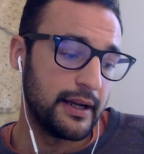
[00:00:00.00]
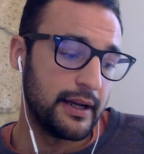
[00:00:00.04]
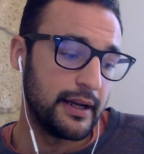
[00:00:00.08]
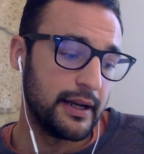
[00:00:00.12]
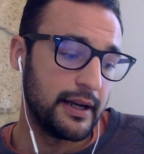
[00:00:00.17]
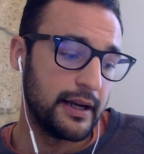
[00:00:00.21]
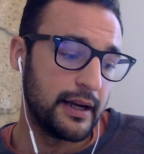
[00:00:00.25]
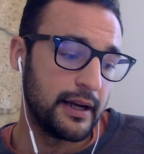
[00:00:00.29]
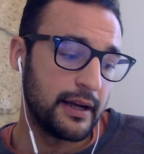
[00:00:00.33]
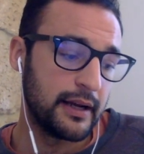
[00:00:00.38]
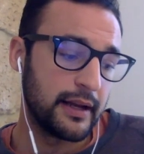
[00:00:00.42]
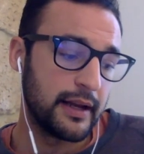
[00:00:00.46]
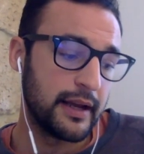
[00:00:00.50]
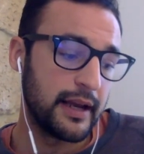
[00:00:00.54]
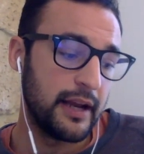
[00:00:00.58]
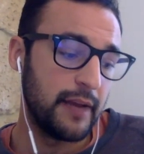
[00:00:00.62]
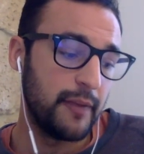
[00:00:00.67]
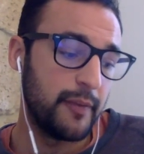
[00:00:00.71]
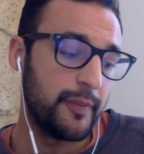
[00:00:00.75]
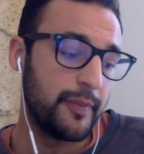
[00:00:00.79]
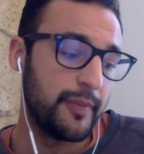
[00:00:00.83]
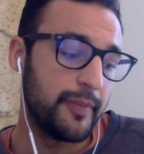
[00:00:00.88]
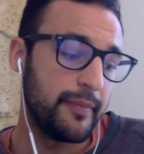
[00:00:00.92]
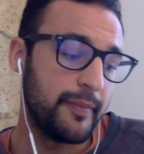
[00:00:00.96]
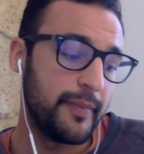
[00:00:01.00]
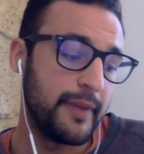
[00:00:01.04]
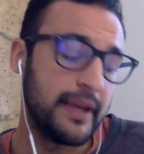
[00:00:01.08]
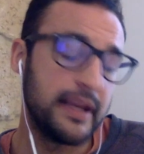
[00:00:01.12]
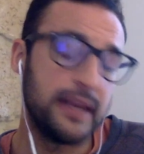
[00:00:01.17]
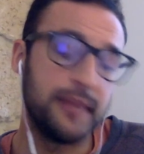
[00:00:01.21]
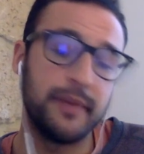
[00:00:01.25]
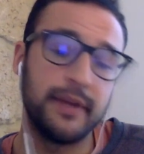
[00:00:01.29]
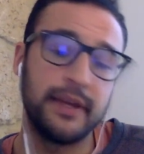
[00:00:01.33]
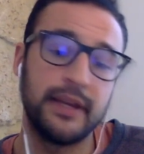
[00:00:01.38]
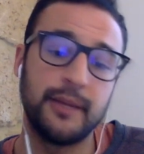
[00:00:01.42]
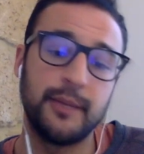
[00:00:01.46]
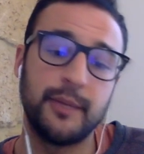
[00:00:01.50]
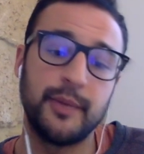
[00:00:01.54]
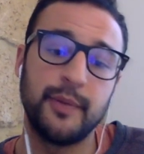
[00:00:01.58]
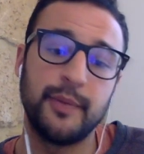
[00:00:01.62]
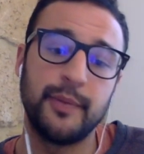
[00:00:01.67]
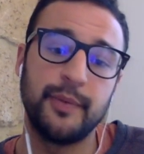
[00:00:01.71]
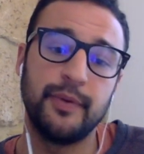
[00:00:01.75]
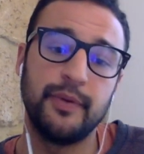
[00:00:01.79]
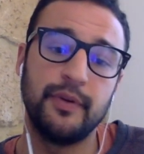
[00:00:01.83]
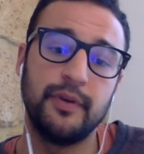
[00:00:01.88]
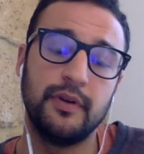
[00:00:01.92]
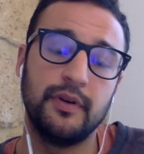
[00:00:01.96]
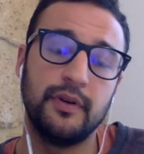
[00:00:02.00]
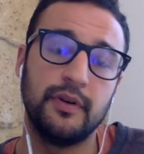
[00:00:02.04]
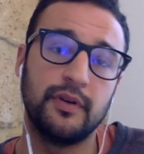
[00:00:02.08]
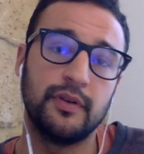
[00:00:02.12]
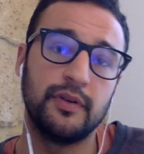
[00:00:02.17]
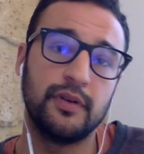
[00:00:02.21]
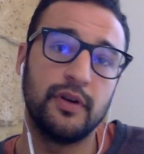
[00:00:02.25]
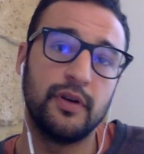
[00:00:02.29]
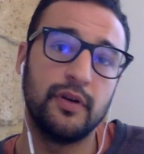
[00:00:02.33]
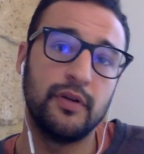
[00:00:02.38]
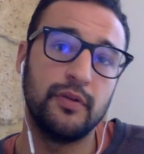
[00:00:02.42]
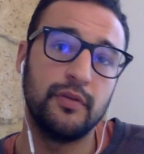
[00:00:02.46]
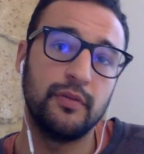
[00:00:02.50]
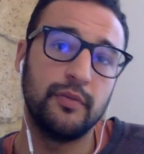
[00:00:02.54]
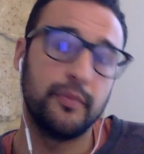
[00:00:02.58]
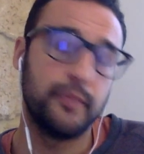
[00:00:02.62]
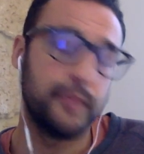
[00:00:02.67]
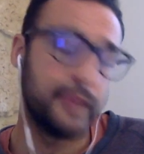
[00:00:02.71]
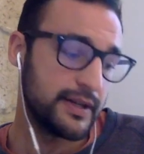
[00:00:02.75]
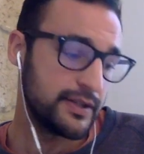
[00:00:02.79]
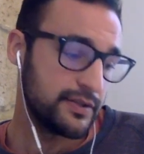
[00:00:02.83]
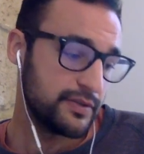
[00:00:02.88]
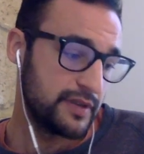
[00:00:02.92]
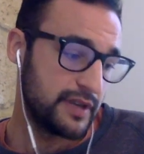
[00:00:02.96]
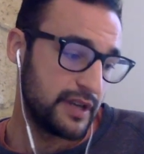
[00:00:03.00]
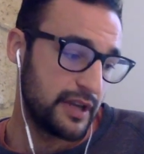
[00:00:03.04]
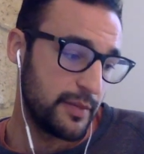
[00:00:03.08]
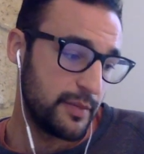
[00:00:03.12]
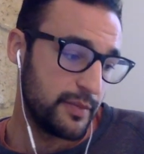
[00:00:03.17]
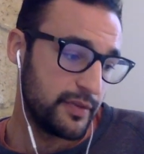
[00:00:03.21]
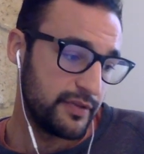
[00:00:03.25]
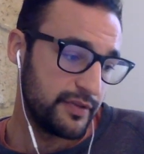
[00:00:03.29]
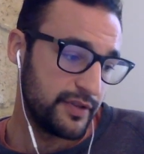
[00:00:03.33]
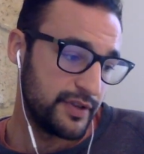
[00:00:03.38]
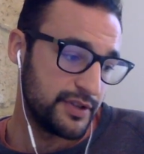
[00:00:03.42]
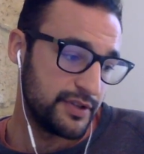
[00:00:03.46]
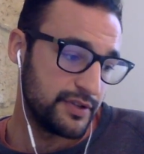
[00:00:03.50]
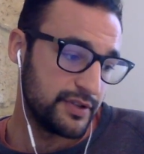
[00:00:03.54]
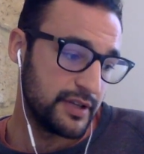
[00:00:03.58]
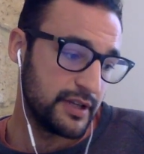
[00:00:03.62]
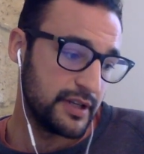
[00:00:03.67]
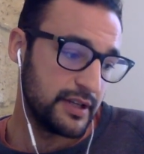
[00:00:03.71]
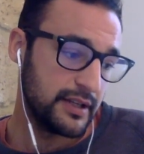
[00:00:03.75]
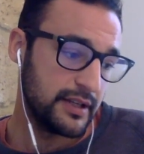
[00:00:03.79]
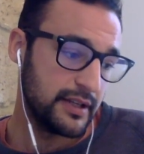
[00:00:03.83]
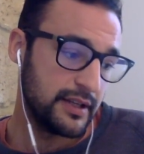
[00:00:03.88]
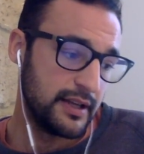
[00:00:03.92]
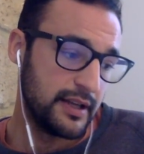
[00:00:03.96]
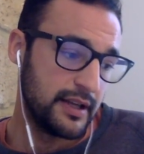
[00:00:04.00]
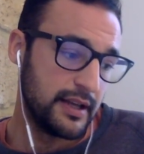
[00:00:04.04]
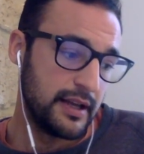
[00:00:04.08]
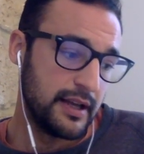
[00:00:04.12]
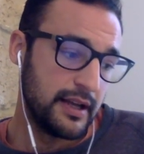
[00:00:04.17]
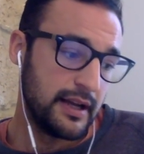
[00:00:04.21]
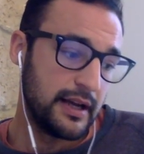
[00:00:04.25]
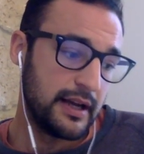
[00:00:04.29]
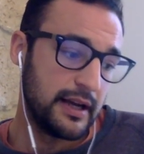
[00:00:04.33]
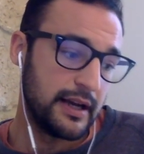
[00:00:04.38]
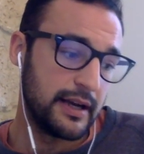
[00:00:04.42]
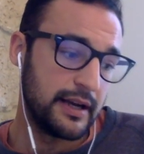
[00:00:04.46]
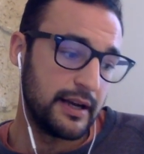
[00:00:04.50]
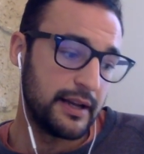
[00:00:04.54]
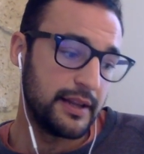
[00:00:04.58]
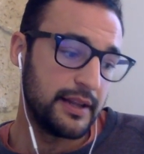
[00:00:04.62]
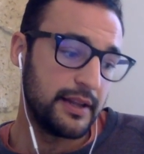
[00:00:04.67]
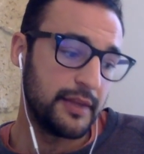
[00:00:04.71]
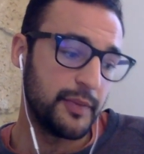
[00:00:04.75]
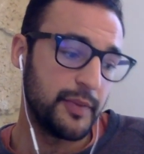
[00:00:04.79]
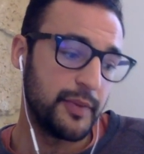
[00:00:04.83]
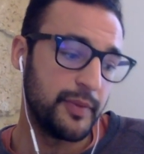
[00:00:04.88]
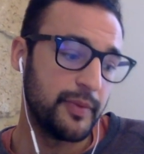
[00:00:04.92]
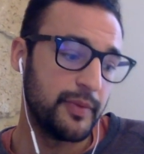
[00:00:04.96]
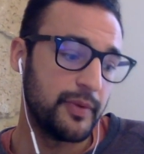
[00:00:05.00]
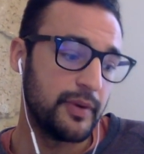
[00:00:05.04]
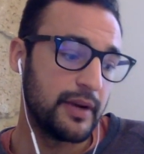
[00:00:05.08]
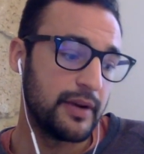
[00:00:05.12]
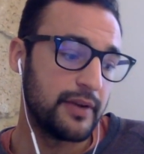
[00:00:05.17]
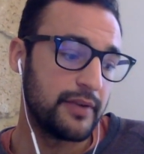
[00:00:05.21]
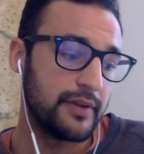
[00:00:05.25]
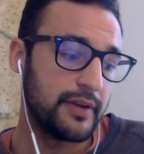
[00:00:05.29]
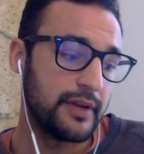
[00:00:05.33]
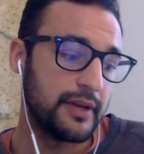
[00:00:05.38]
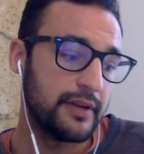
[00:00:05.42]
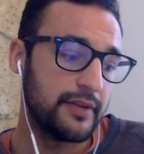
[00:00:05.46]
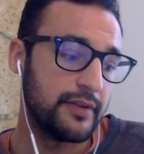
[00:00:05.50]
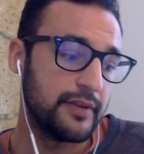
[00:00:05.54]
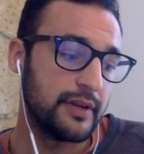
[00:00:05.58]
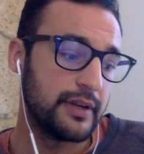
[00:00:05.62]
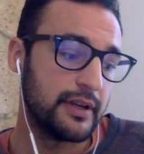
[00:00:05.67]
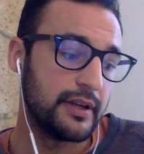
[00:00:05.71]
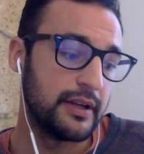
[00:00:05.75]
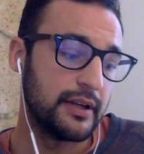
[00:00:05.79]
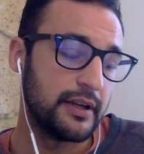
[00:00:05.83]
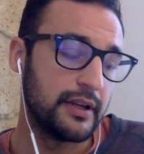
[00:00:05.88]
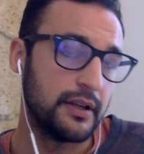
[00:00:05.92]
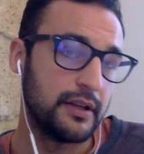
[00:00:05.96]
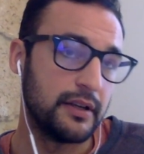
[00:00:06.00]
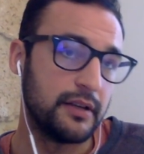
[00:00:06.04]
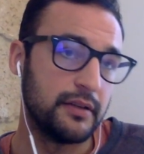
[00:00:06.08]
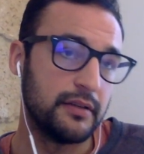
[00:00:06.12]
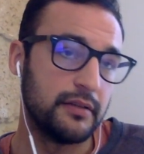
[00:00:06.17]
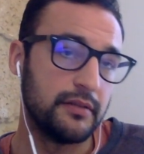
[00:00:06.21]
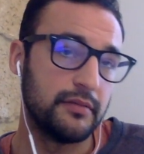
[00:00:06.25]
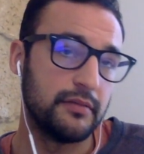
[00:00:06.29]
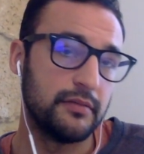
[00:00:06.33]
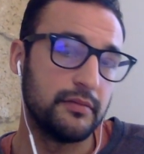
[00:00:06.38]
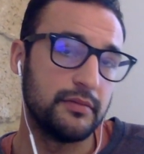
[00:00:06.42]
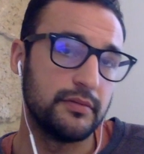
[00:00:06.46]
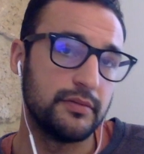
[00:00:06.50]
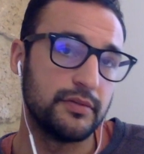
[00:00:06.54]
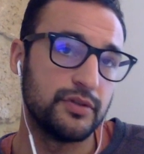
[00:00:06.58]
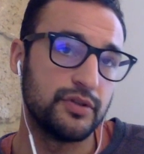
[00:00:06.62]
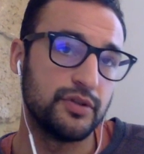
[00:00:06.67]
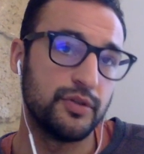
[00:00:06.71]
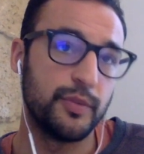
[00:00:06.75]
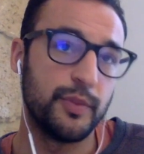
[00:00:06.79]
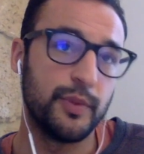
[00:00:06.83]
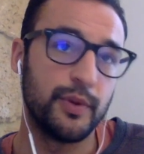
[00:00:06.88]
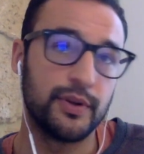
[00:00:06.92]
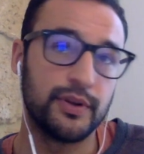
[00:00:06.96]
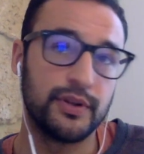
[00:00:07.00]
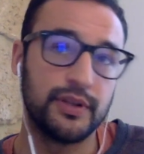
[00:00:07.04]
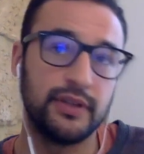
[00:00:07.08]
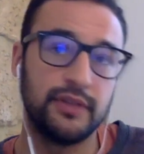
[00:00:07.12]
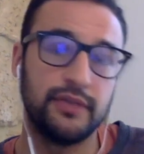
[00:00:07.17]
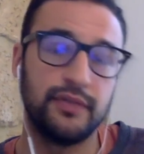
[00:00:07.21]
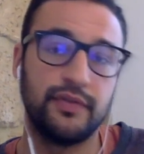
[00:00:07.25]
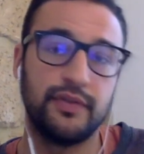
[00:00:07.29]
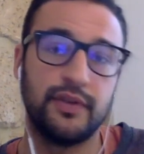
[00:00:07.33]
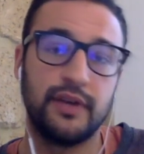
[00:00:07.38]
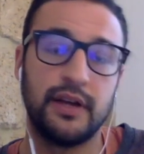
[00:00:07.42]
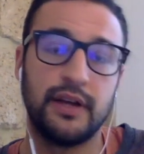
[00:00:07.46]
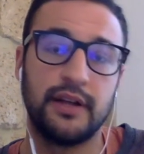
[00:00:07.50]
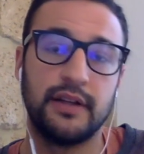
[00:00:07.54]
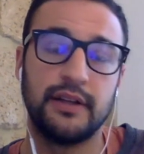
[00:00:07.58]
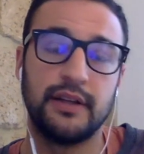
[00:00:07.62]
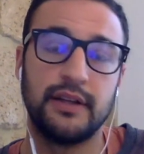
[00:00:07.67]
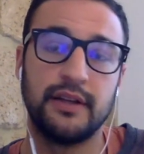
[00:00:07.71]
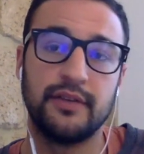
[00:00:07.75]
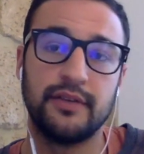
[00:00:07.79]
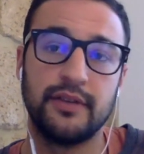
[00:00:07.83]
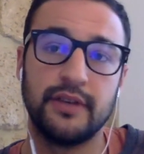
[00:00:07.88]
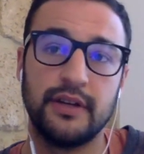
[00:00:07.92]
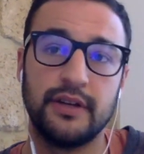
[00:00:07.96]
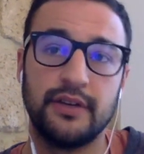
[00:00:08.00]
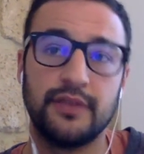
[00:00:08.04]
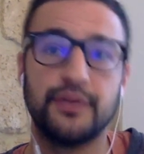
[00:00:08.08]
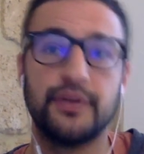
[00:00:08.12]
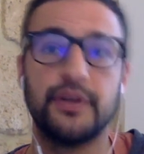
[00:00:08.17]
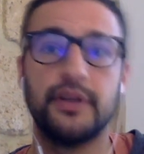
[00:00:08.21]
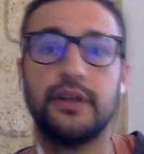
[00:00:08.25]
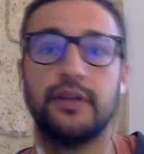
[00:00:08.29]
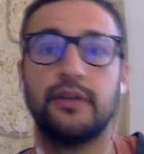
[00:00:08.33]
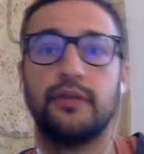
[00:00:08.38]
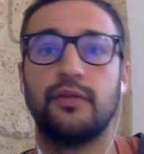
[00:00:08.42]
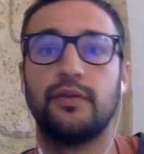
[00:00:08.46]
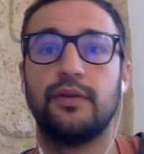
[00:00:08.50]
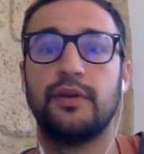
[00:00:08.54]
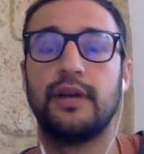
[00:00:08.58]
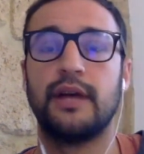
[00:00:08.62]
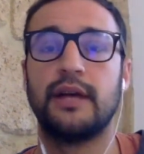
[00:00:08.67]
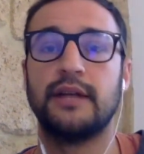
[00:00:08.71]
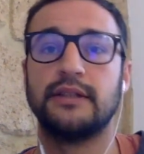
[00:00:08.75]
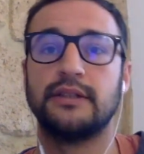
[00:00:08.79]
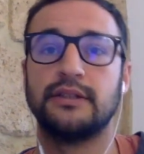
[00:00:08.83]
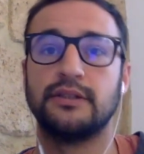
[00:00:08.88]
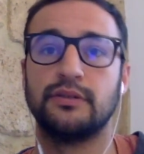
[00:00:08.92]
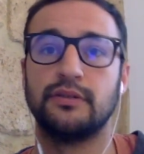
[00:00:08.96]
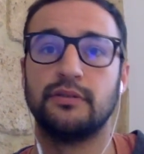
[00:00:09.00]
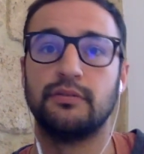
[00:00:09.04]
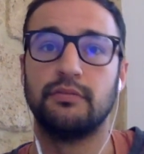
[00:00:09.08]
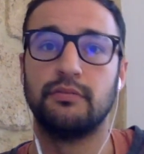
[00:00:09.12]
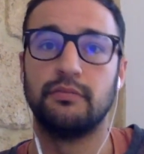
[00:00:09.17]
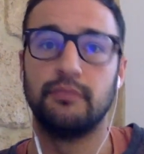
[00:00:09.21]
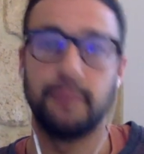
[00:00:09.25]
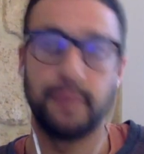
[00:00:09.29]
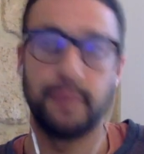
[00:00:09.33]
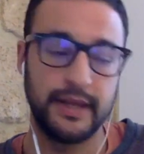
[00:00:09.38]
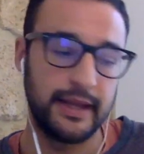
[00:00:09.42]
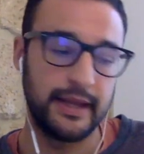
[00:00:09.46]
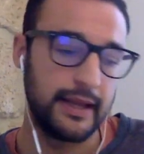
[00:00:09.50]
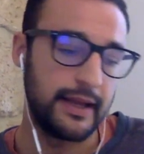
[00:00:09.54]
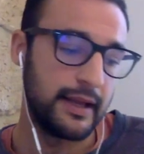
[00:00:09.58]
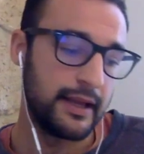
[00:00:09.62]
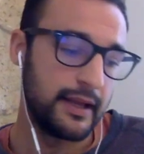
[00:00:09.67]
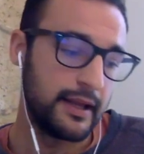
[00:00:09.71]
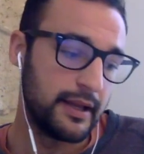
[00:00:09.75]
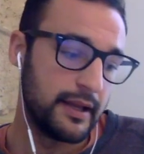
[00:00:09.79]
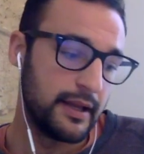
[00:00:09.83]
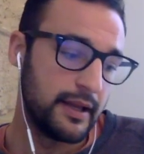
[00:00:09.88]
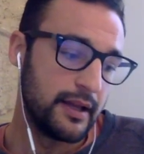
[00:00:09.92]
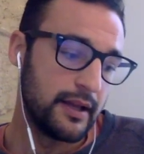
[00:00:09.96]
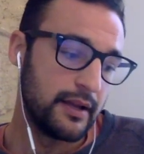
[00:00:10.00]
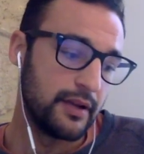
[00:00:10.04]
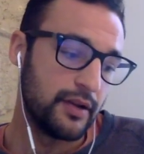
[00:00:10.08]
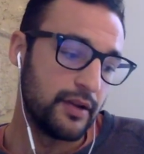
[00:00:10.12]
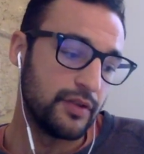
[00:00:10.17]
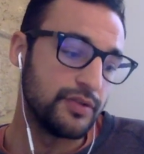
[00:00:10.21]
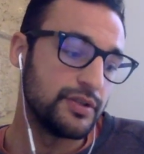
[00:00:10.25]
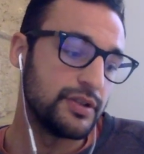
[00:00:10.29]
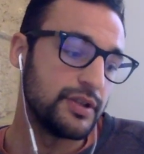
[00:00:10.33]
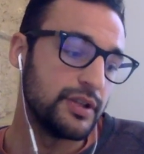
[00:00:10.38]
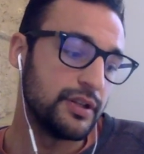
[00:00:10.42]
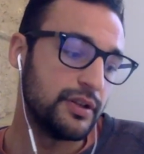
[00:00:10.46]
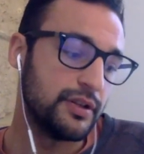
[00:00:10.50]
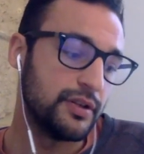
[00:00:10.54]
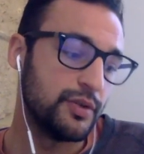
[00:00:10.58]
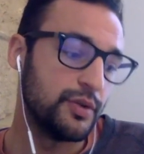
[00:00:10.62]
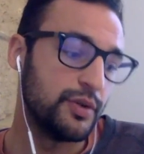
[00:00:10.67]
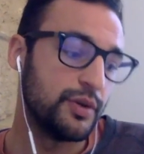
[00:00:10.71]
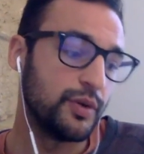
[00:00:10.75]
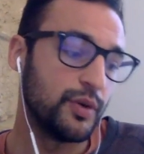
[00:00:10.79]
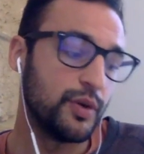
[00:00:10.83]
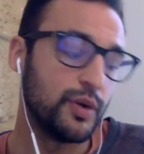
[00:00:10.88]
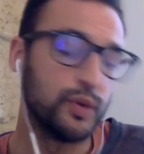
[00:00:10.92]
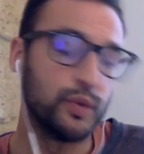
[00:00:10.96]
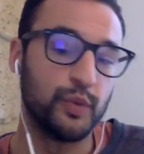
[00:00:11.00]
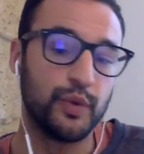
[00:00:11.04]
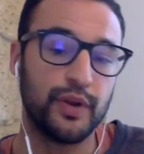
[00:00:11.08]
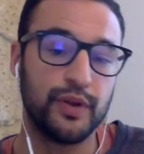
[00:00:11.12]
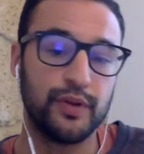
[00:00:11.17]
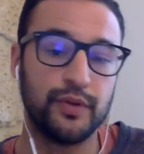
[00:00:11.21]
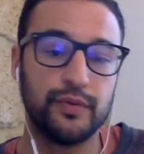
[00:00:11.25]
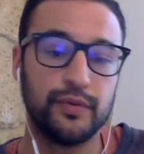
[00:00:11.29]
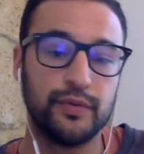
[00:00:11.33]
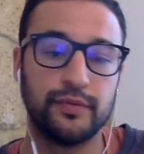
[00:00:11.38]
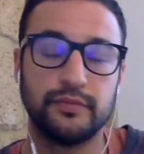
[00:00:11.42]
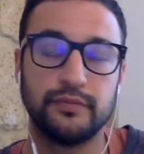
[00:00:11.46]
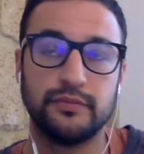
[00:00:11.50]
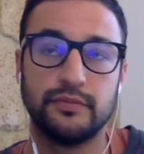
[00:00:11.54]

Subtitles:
help many people grow personally and professionally. And I think people are really supportive, and they really want us to continue doing what we do.